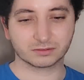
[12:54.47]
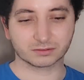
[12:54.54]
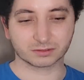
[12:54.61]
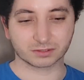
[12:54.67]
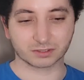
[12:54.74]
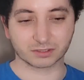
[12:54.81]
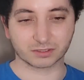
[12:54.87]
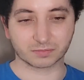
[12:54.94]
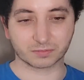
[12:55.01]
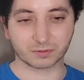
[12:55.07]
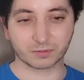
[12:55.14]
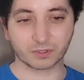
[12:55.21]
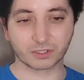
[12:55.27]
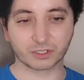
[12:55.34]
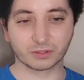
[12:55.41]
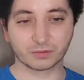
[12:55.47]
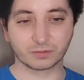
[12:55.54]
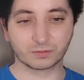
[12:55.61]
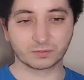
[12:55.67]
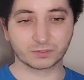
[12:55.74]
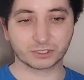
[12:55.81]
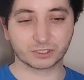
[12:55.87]
Let's see where she'll,
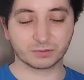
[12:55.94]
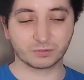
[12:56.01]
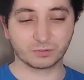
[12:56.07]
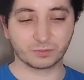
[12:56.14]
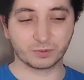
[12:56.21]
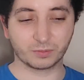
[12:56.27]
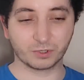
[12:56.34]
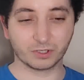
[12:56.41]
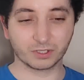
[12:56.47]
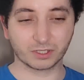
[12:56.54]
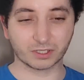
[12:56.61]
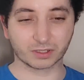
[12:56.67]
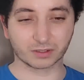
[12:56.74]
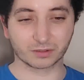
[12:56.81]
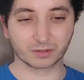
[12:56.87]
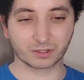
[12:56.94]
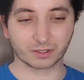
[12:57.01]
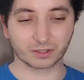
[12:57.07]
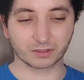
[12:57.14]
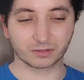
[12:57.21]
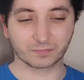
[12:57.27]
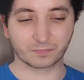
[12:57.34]
she will be working, okay.